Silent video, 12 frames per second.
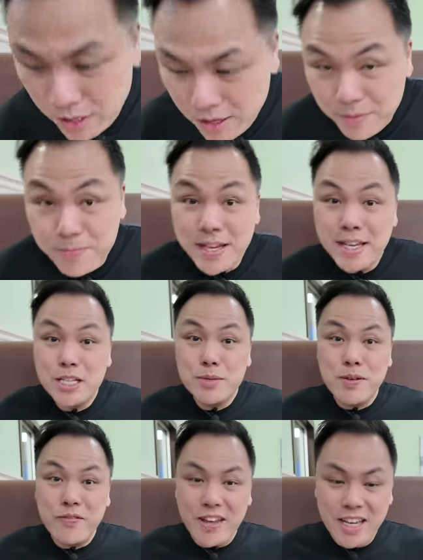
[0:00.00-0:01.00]
one of the
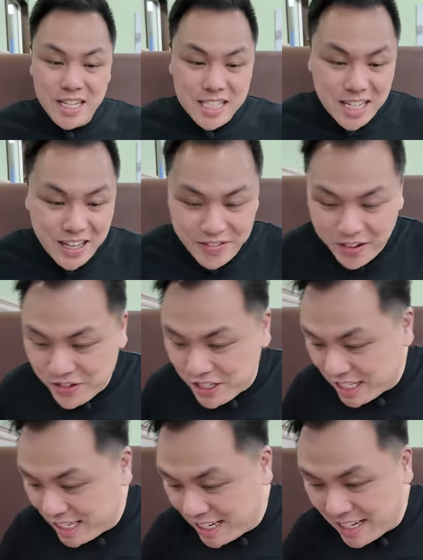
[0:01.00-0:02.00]
biggest buffets I've ever
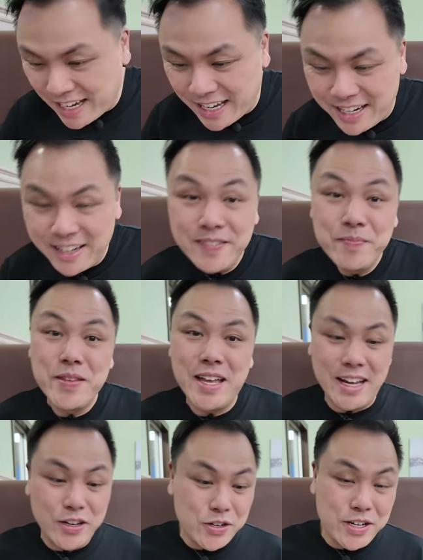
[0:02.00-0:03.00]
seen, and
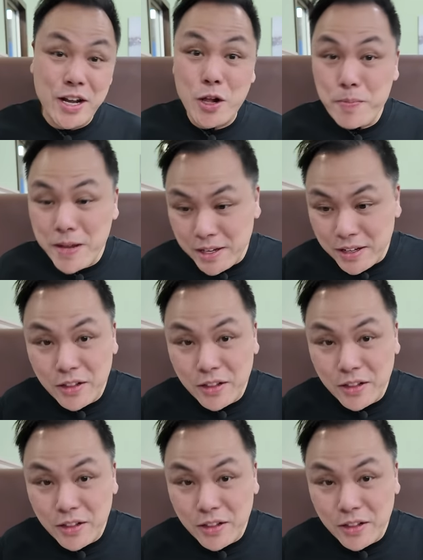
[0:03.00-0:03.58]
I couldn't help it.